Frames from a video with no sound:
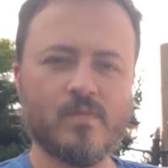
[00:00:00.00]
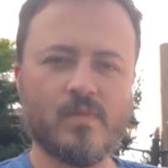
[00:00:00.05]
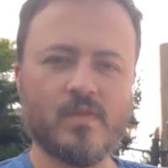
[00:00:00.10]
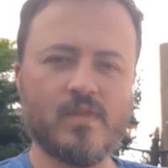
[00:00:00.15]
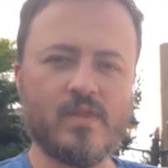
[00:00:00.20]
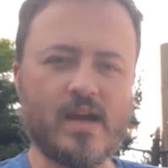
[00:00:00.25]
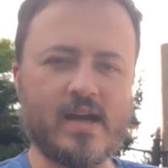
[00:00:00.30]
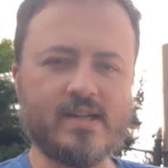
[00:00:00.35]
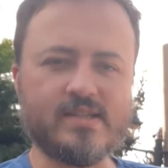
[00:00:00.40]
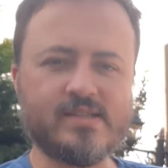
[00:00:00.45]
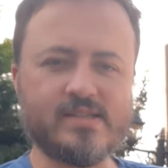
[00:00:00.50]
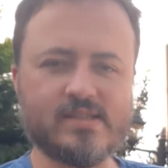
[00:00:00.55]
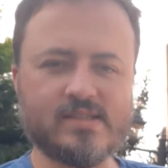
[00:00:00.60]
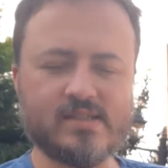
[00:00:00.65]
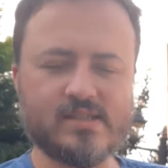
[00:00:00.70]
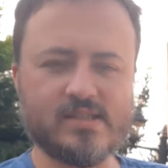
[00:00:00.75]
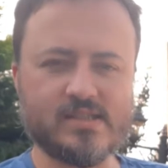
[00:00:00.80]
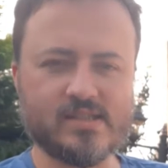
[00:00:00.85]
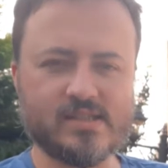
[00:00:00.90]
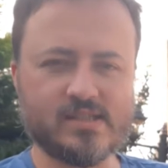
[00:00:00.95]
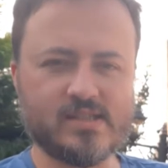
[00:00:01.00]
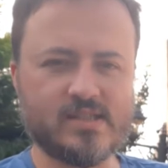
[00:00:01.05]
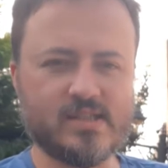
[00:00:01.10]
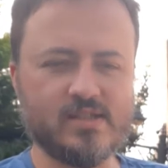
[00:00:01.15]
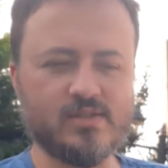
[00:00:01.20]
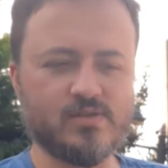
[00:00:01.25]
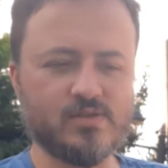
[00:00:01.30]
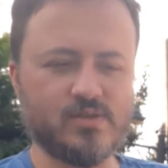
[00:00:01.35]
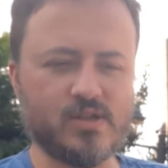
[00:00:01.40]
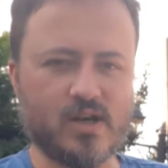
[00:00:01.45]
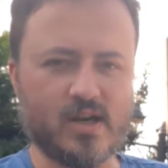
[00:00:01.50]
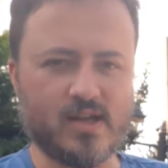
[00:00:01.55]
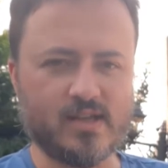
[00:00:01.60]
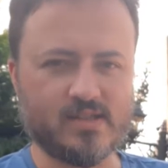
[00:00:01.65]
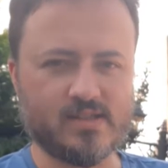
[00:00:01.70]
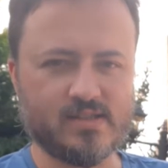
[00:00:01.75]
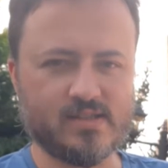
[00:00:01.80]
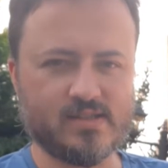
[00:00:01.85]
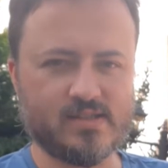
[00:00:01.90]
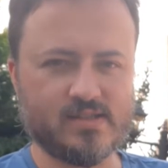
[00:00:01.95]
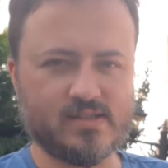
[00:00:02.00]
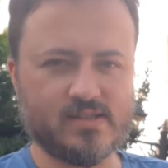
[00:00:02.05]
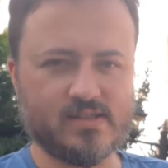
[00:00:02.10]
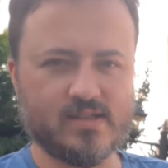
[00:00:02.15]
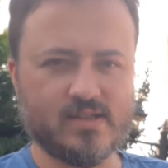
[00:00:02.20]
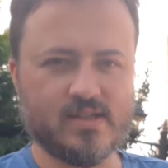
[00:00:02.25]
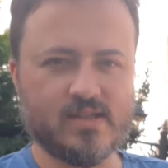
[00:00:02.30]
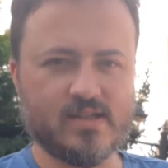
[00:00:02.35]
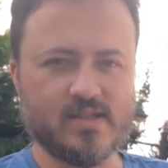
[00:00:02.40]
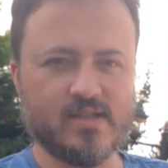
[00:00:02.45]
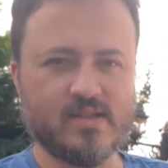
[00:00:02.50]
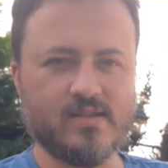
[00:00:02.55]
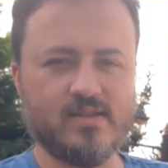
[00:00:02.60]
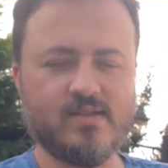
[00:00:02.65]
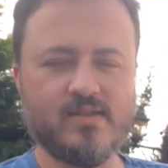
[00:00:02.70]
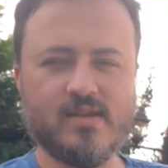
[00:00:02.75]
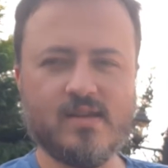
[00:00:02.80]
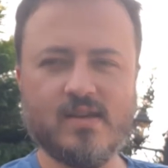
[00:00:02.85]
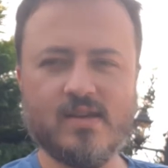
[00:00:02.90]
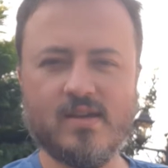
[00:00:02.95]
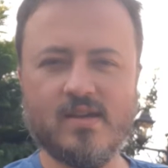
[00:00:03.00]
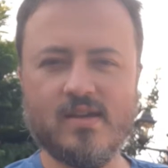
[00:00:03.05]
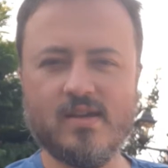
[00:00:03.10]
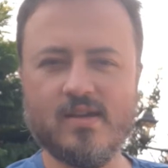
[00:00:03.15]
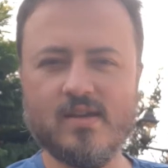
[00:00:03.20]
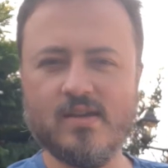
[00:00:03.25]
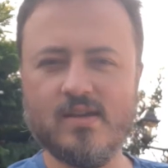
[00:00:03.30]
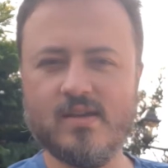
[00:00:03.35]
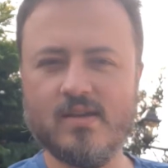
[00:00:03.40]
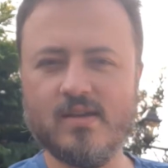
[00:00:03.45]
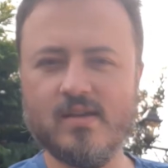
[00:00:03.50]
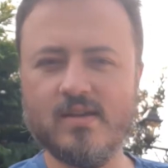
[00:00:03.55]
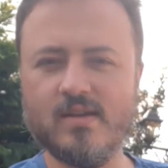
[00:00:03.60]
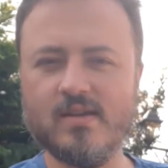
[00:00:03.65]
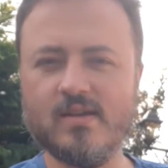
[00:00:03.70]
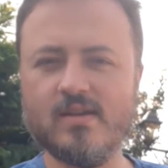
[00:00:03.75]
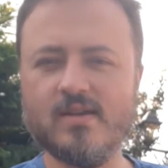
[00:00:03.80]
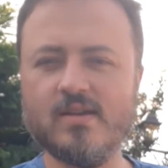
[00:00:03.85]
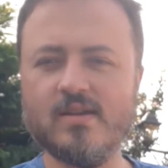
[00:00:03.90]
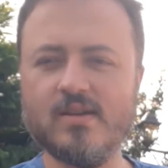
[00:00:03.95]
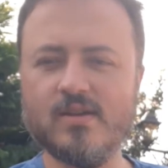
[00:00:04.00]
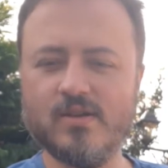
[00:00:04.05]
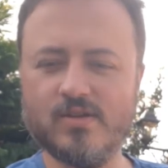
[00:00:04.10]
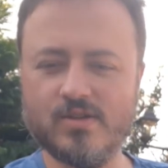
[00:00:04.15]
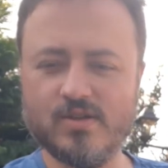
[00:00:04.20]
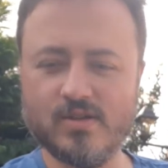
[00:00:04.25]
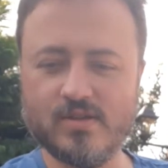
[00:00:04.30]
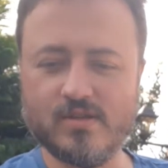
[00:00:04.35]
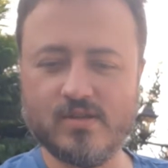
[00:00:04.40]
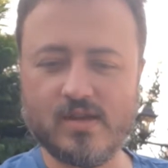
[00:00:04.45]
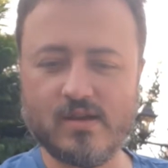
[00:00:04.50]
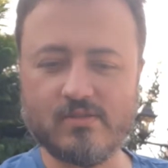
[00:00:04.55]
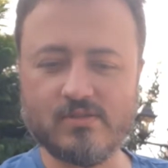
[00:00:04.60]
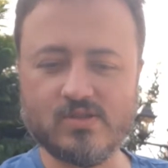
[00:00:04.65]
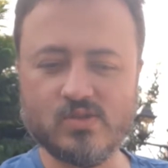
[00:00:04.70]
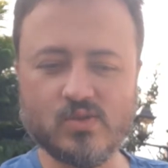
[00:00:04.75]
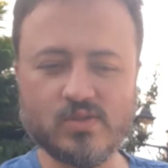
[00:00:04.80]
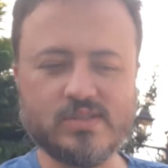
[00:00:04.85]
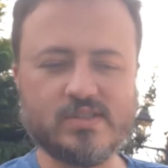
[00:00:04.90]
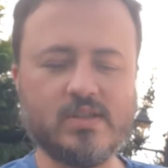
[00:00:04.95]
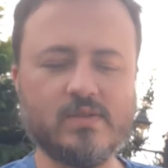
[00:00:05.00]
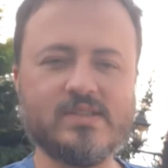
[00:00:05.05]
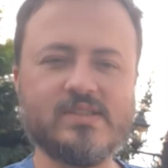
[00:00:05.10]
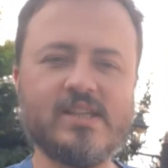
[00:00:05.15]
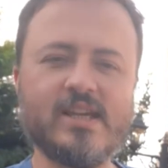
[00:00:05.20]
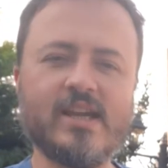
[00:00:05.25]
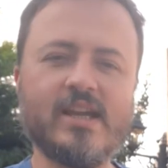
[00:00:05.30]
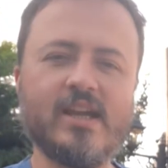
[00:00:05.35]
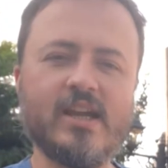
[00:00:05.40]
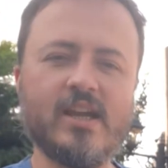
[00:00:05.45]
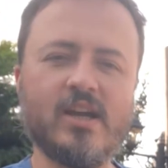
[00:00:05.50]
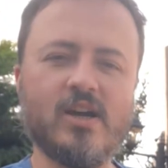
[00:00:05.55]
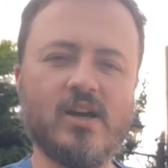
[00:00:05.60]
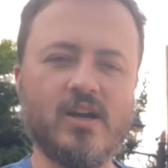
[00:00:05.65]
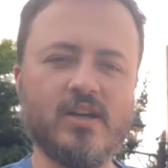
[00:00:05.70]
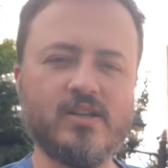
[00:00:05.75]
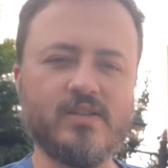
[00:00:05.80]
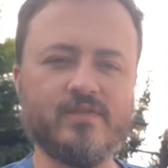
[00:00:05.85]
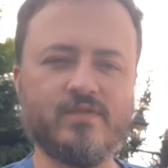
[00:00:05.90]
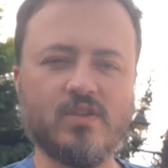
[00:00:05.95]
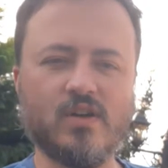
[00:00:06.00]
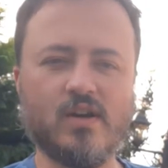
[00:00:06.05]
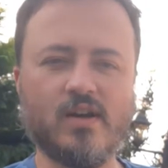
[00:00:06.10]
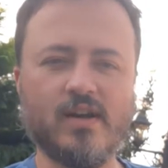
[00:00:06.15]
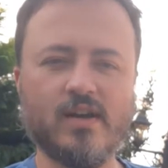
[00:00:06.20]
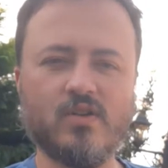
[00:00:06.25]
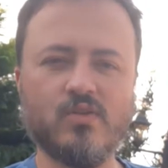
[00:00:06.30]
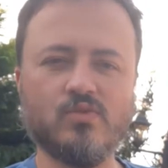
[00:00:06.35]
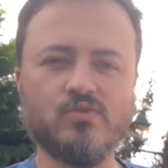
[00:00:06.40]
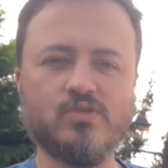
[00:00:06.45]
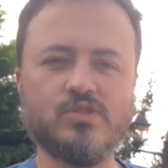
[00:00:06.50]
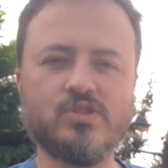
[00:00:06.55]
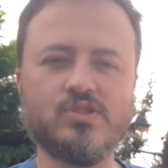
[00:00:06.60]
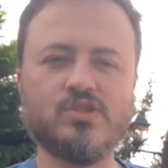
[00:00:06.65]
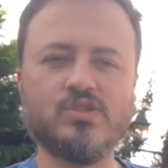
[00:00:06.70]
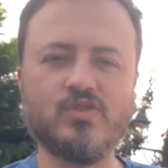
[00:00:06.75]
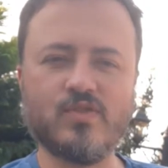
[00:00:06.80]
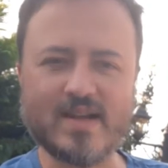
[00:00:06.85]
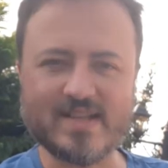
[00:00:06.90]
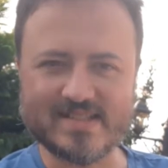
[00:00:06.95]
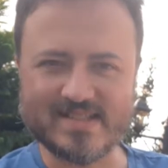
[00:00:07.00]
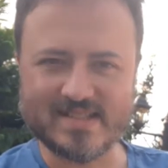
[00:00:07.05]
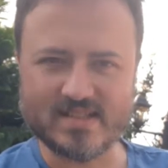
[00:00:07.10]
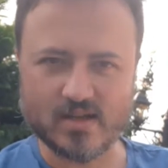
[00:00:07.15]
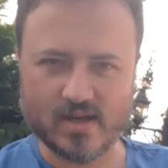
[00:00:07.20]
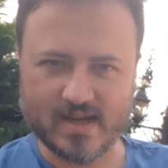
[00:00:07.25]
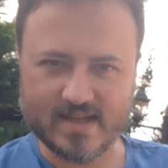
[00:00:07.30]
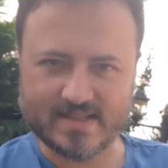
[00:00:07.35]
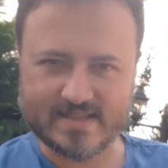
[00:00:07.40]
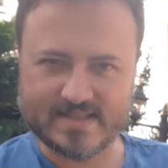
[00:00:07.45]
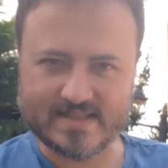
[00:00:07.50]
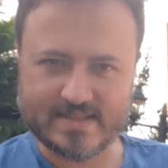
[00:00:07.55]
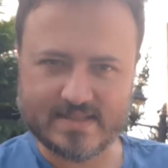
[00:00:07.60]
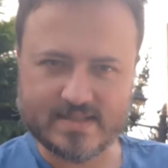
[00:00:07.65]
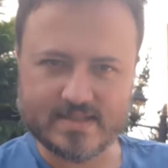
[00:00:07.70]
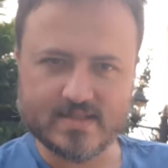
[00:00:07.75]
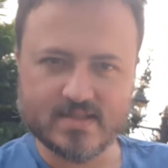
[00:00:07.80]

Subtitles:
That's the skill dice. There is also a second kind of die called stress dice.